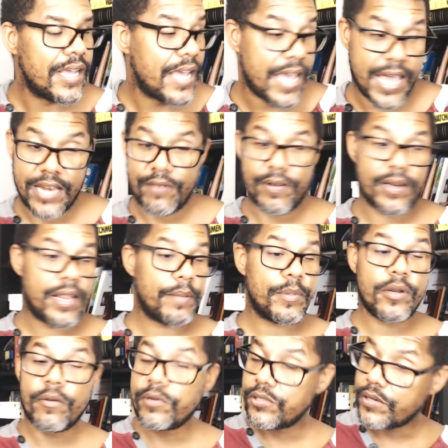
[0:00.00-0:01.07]
Anyway, let me
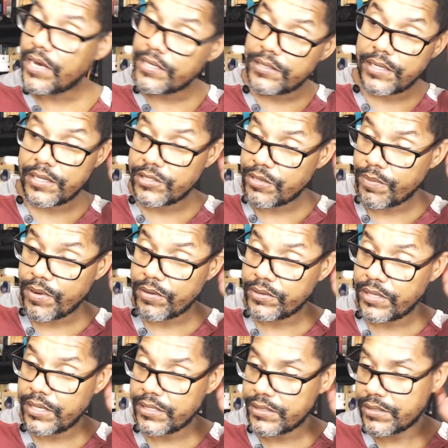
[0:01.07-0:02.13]
know what you guys think about
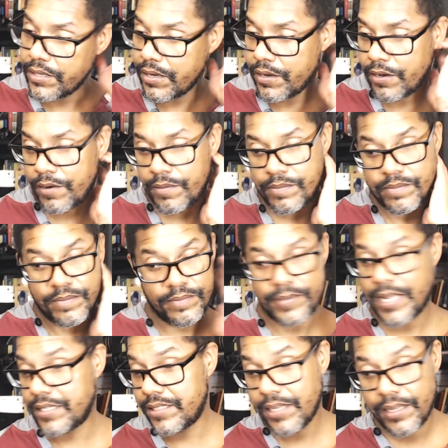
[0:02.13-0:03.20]
this.
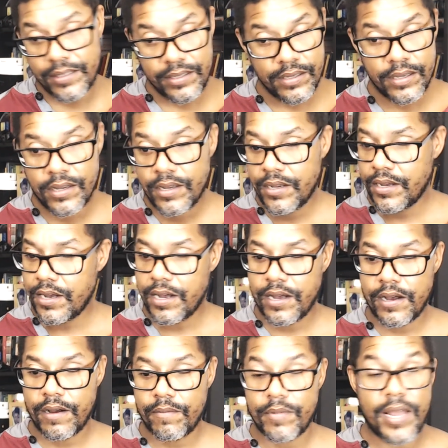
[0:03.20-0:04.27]
That's it.
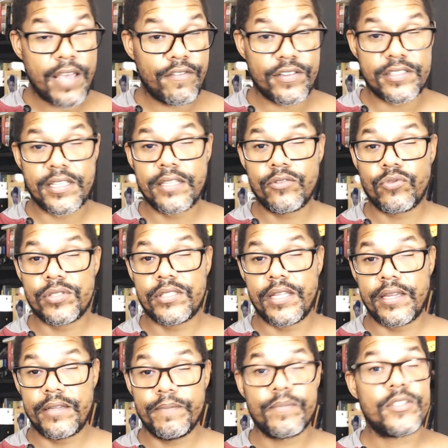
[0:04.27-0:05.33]
Life is
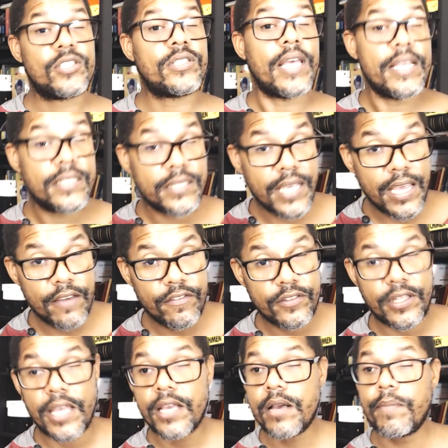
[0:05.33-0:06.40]
interesting. Stay safe.
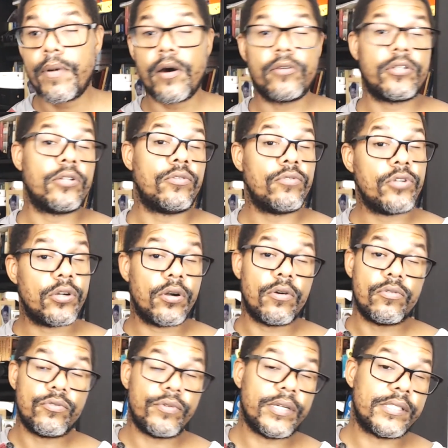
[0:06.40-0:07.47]
Think about it. Do your
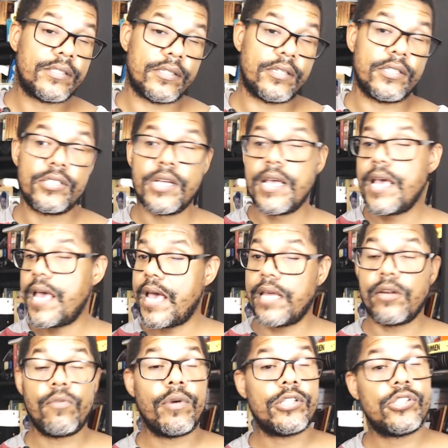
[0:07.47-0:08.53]
own research. And
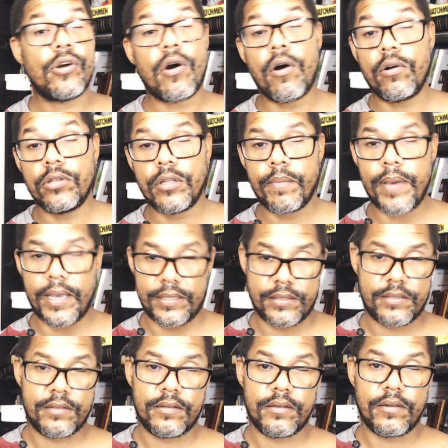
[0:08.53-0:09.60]
I wish you all the
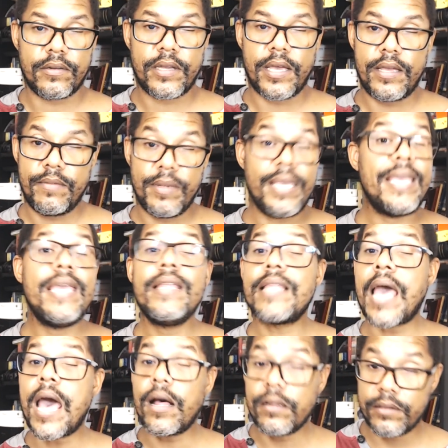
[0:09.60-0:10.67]
best. Okay? Eat
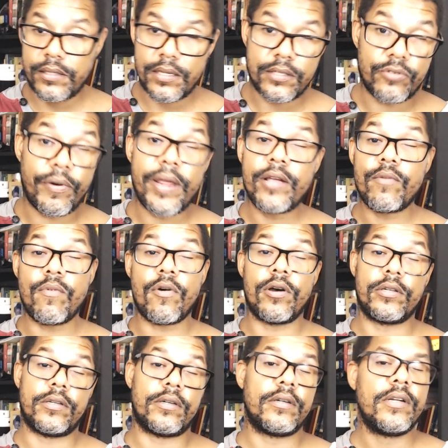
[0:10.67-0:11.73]
healthy, drink
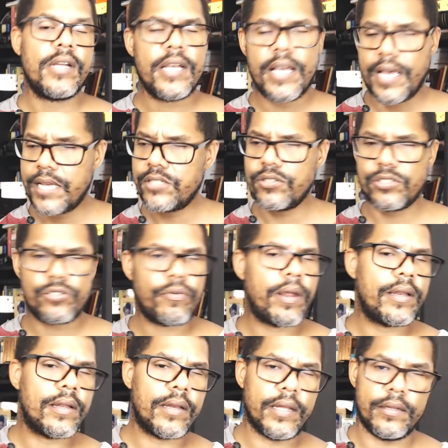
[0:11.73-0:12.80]
water, and just
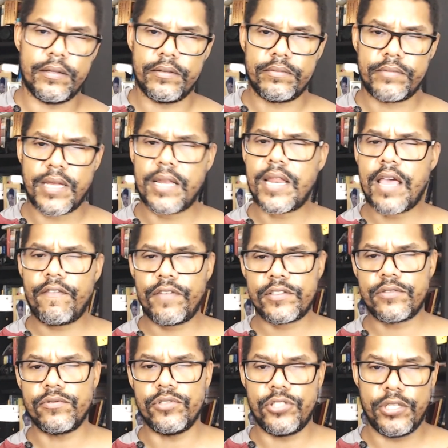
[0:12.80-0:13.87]
train a little. And life is
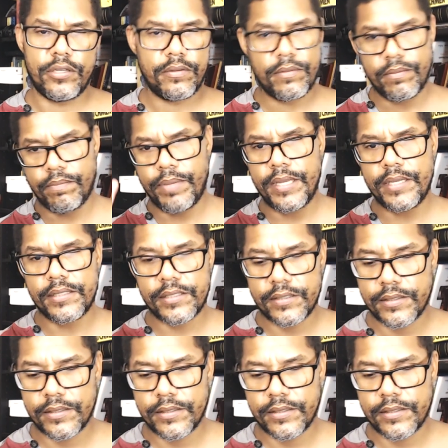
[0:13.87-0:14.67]
Gucci. Peace.